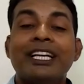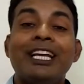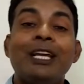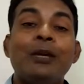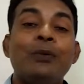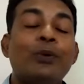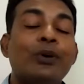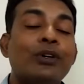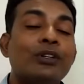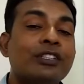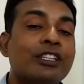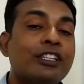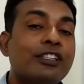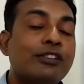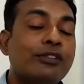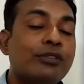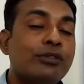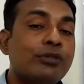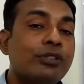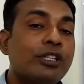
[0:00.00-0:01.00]
He wanted
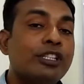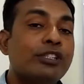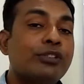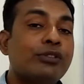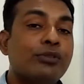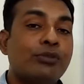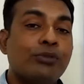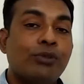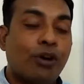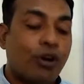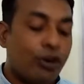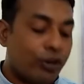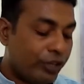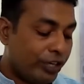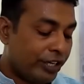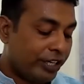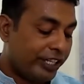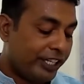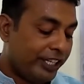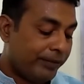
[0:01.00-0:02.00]
students to
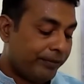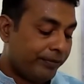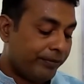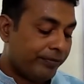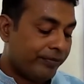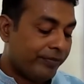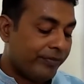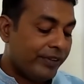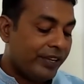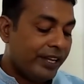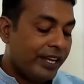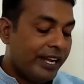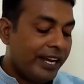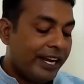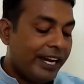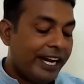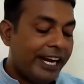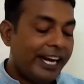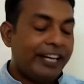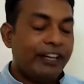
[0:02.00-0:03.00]
honor him
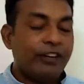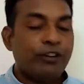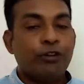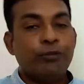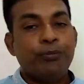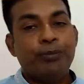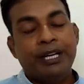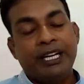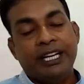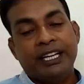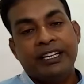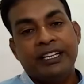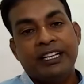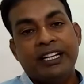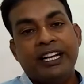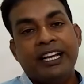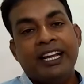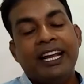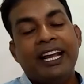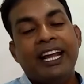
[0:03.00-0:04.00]
and obey,
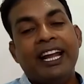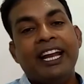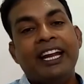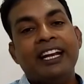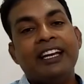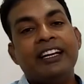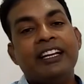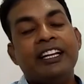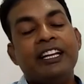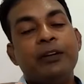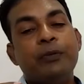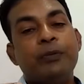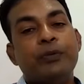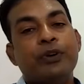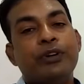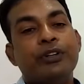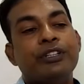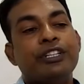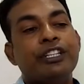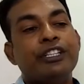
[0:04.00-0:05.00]
and he
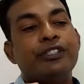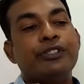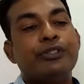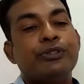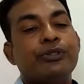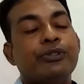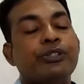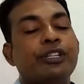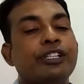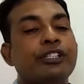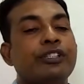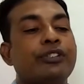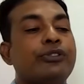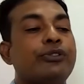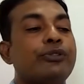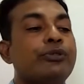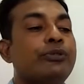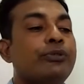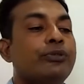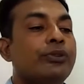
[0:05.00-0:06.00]
wanted students
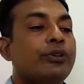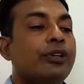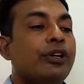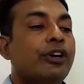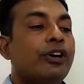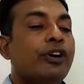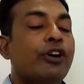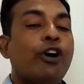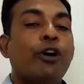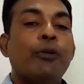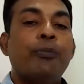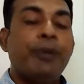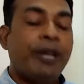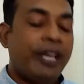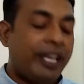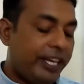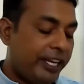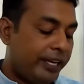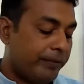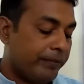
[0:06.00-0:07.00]
to
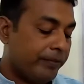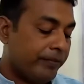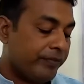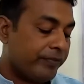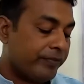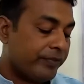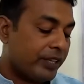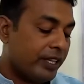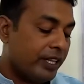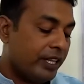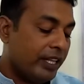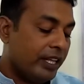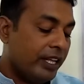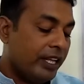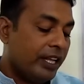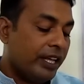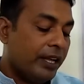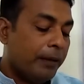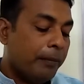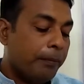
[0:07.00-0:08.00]
obey him,
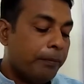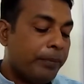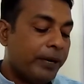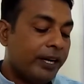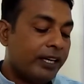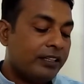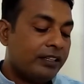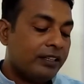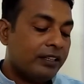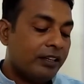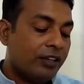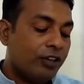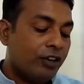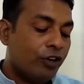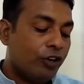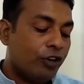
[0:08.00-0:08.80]
but